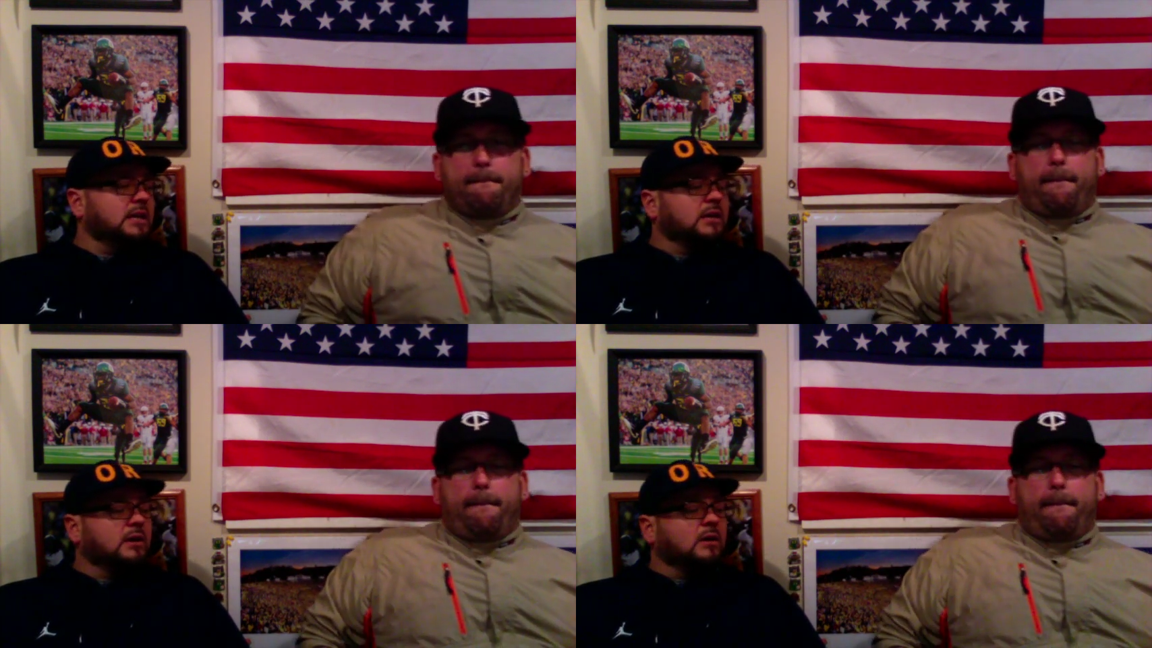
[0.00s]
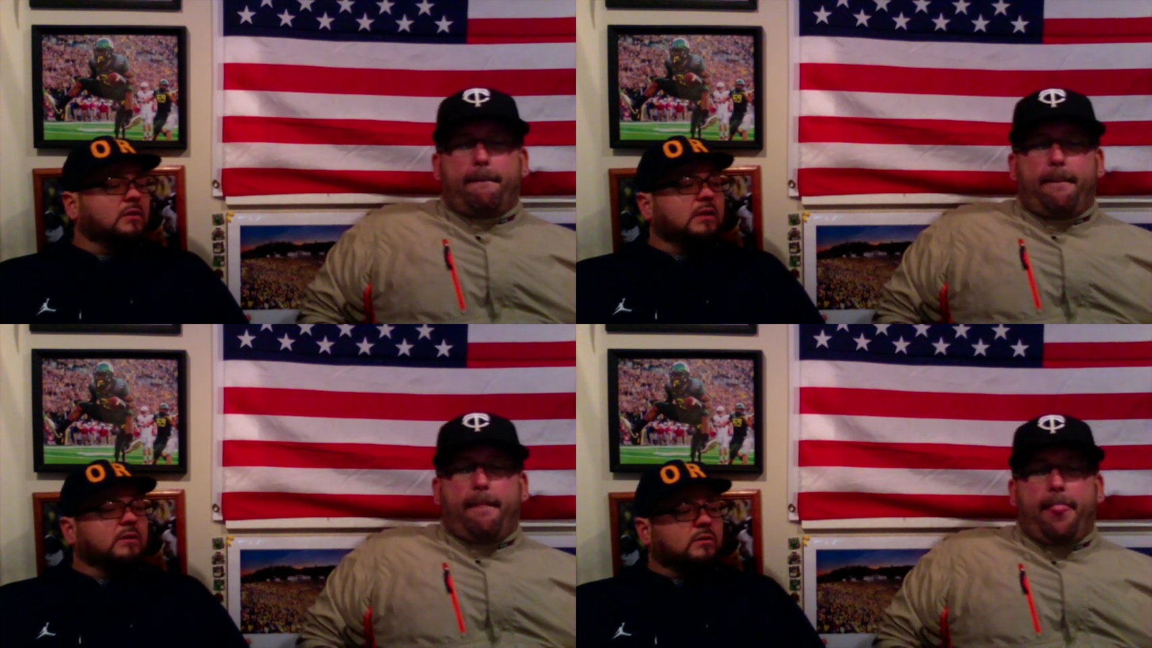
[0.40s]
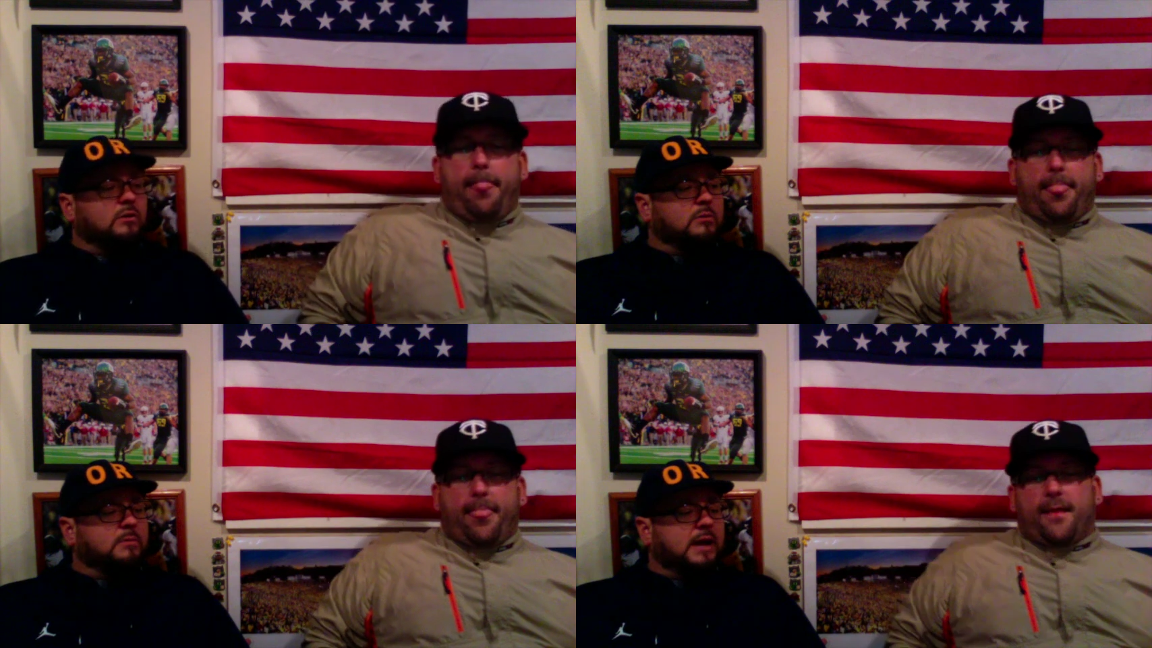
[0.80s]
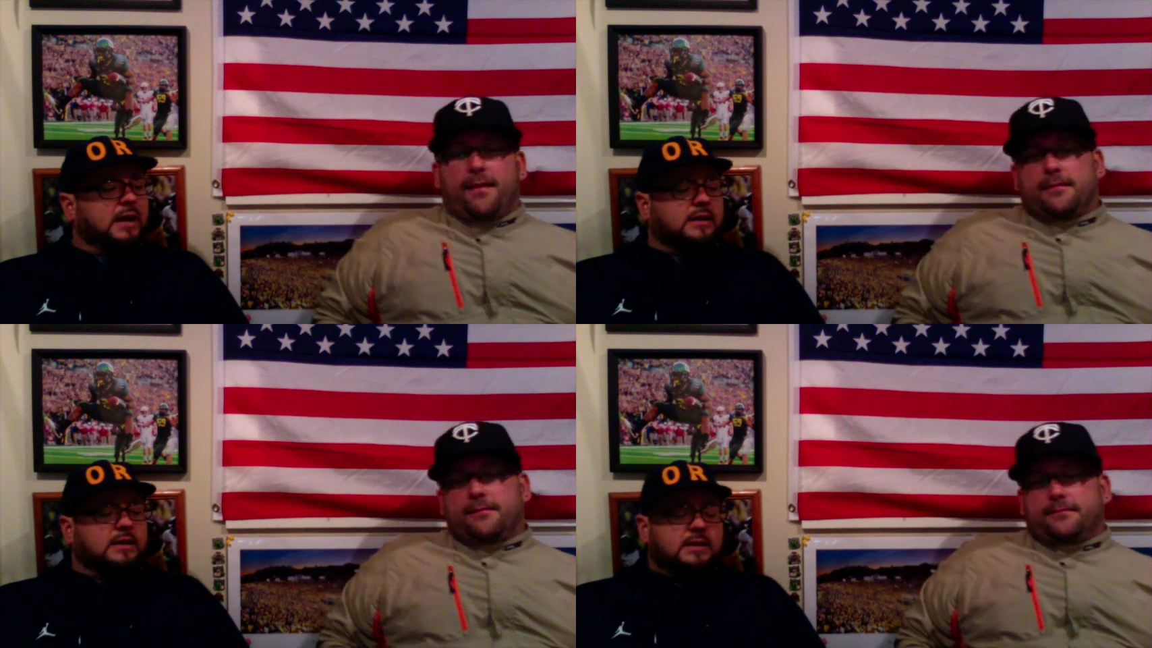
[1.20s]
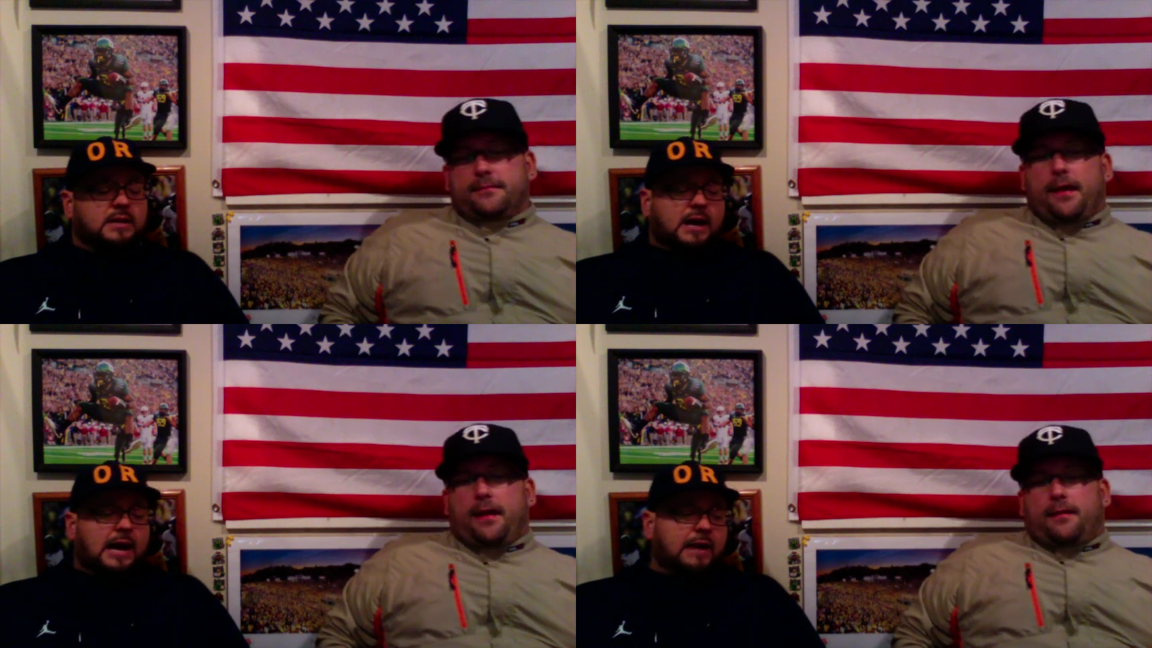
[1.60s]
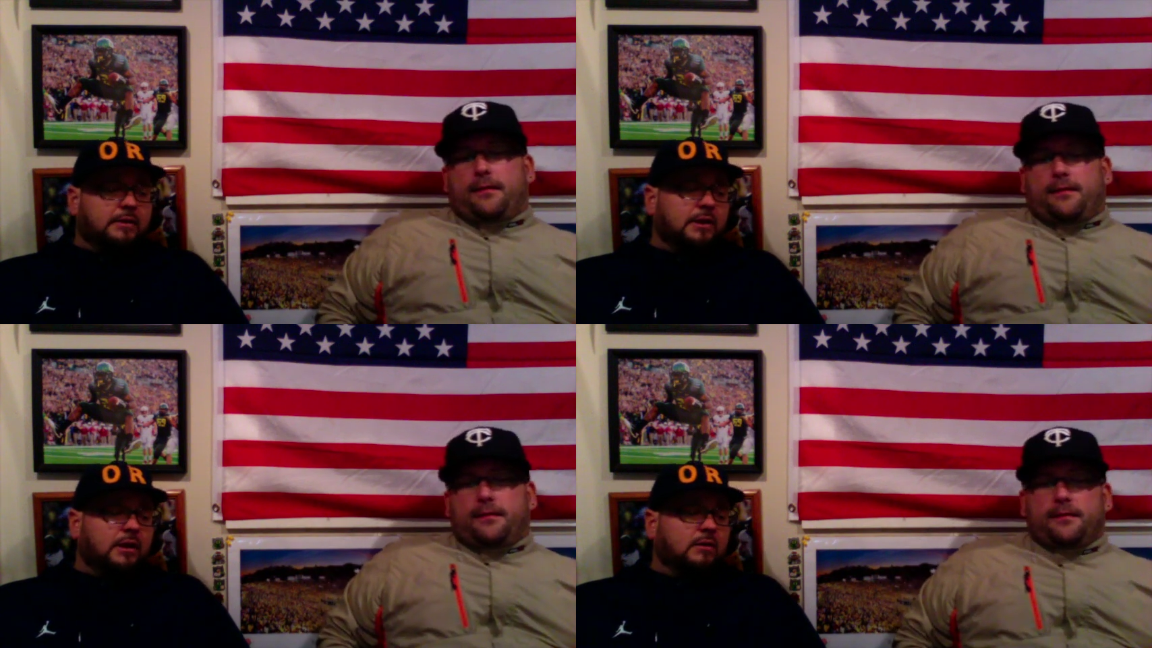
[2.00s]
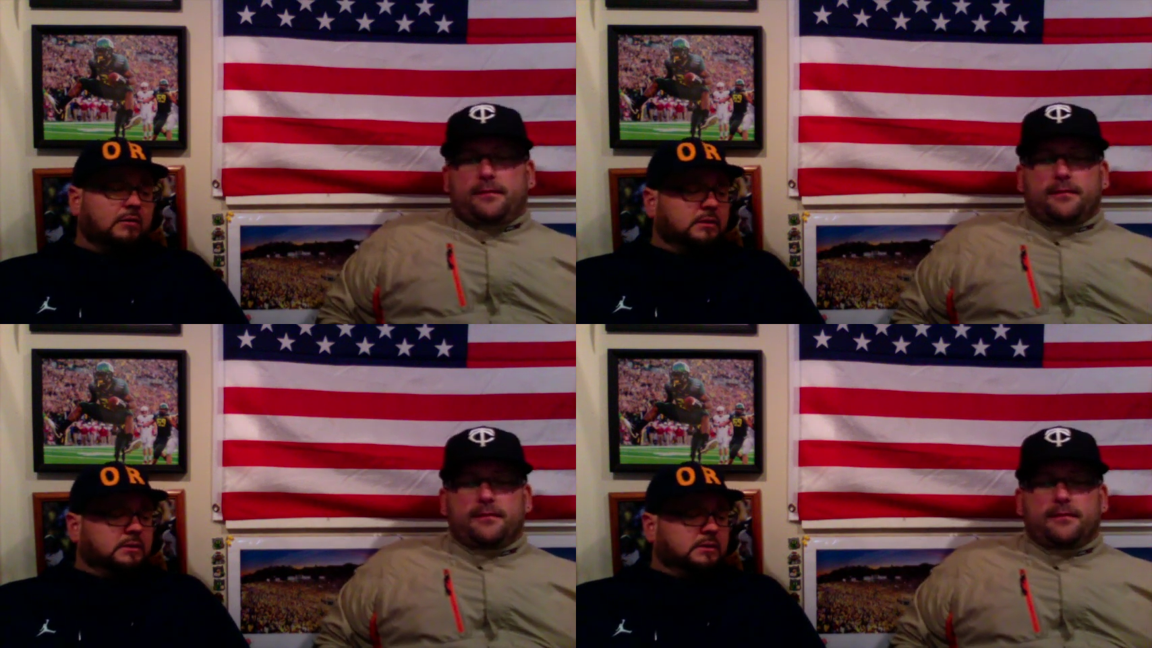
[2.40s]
Speaker 1: You know, the other quarterback. Yeah. I don't know.